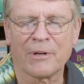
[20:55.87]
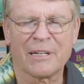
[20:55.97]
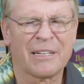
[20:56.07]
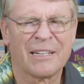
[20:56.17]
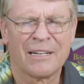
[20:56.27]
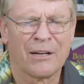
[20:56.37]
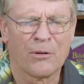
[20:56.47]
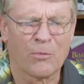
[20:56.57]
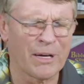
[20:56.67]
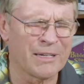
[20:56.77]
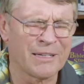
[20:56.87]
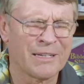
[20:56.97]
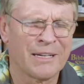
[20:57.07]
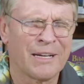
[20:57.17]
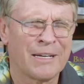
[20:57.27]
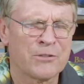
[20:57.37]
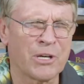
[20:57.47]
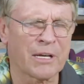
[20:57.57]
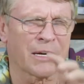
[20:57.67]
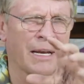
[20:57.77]
What?
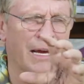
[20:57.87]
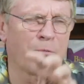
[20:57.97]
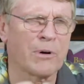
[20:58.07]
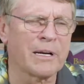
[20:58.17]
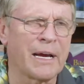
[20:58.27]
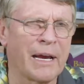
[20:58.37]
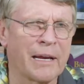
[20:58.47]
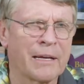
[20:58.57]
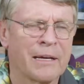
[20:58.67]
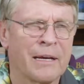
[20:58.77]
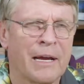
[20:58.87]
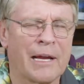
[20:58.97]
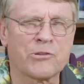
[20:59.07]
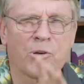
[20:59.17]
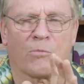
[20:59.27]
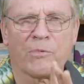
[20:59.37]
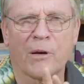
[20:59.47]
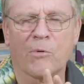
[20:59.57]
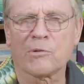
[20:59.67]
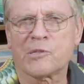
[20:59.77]
She can lay one egg and
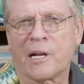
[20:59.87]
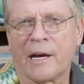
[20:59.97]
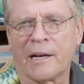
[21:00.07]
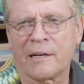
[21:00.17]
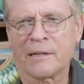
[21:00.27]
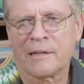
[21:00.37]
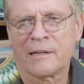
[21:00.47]
they won't sit on it